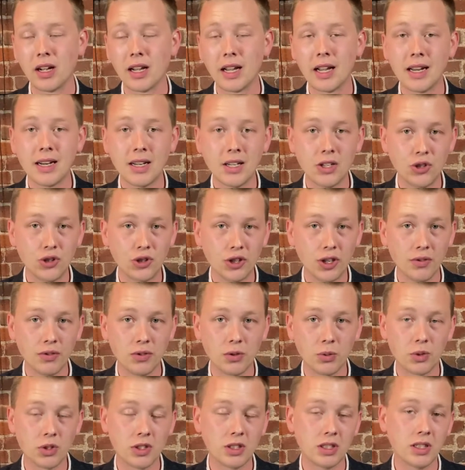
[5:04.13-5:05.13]
any shift,
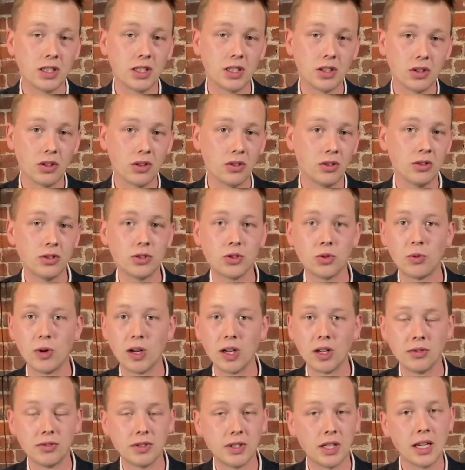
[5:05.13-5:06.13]
we're still
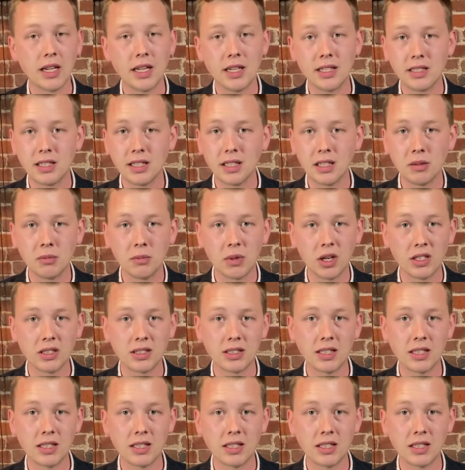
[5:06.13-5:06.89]
12 to 18 months